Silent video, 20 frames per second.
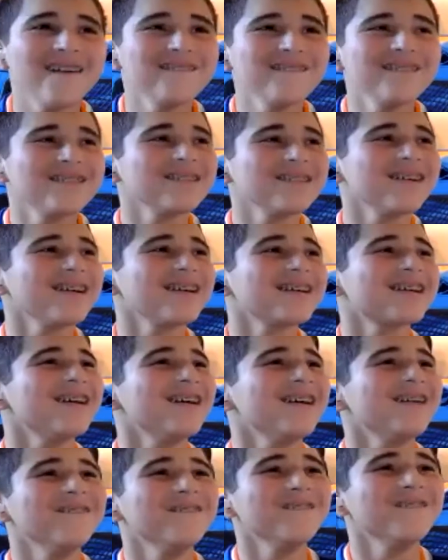was like
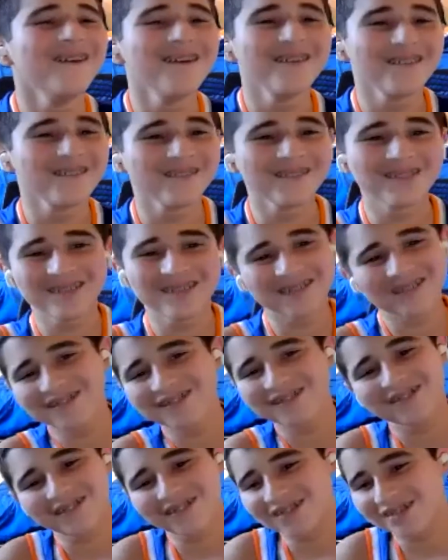a 1 or
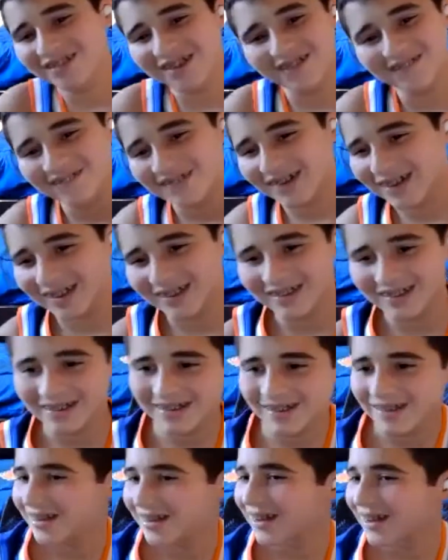2, something like,
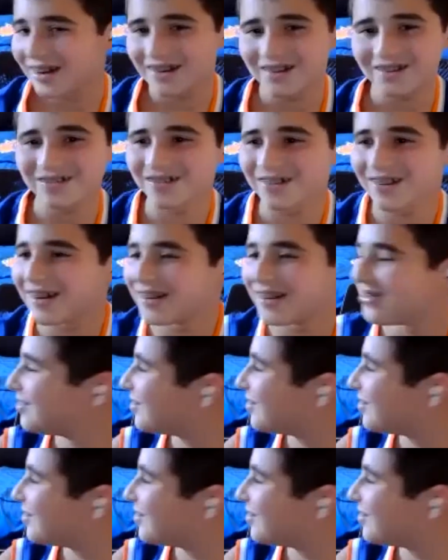oh no.